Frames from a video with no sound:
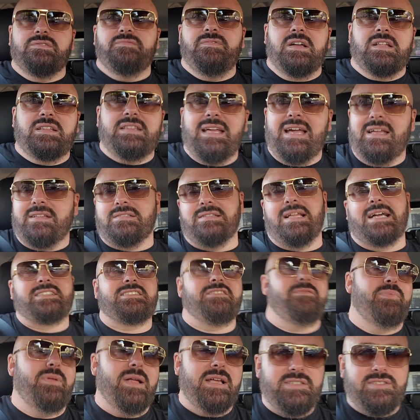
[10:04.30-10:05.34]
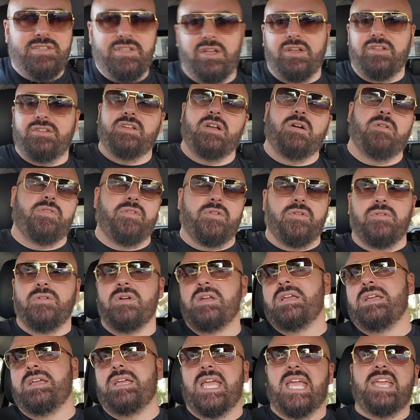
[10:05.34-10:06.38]
stuff like that. There's lots of places you can go through.
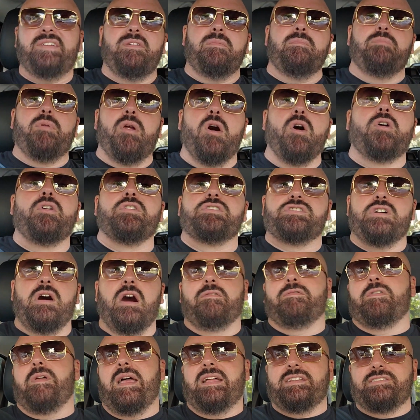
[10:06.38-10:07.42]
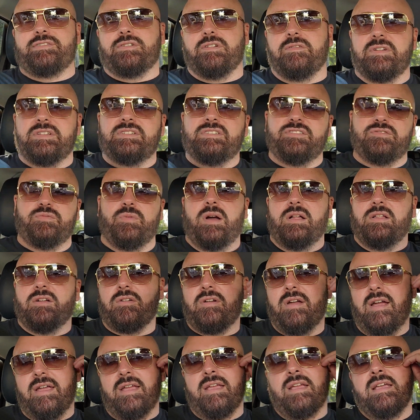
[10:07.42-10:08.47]
Even brokers offer that service as well,
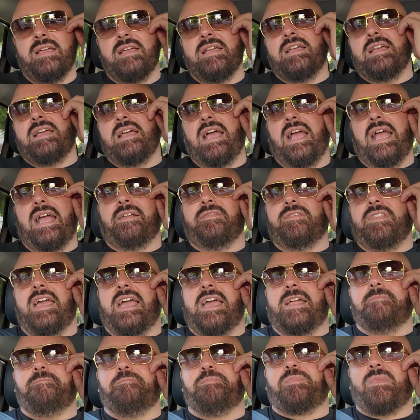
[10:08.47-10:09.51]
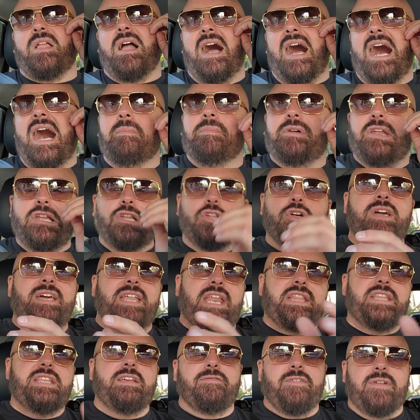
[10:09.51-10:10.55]
okay? Then I'm gonna look at
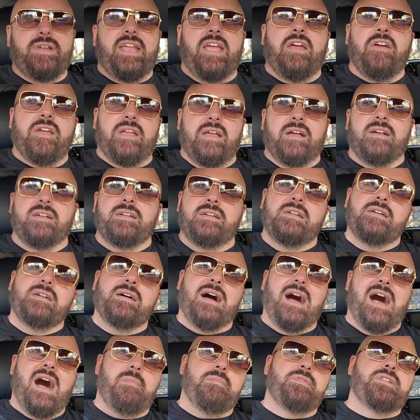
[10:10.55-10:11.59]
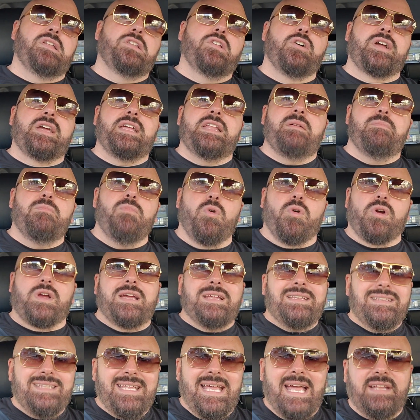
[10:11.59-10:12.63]
a different area. I'm gonna look at a more
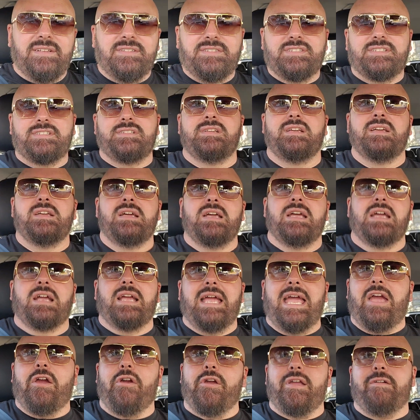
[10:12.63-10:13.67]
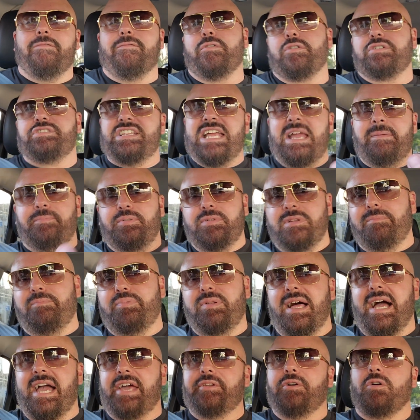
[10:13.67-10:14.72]
condensed area. For example, in
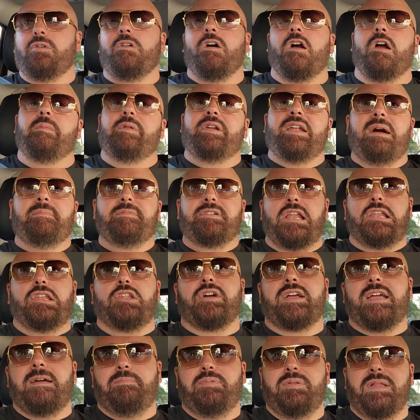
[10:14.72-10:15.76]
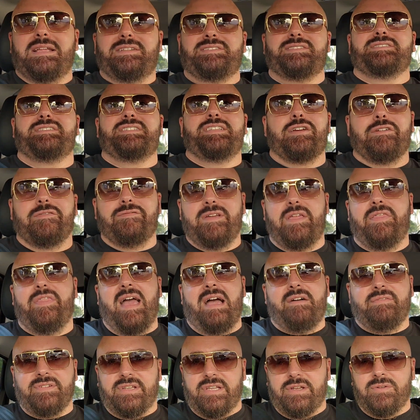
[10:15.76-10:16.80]
Playa Del Carmen, I'm gonna look at places near Fifth
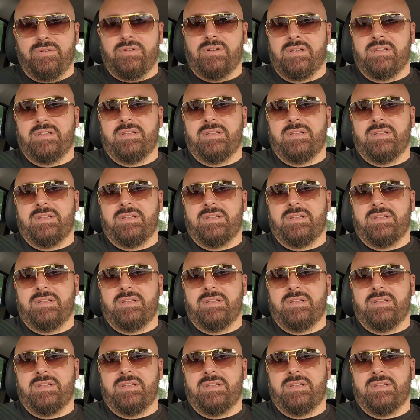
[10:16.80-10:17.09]
Avenue.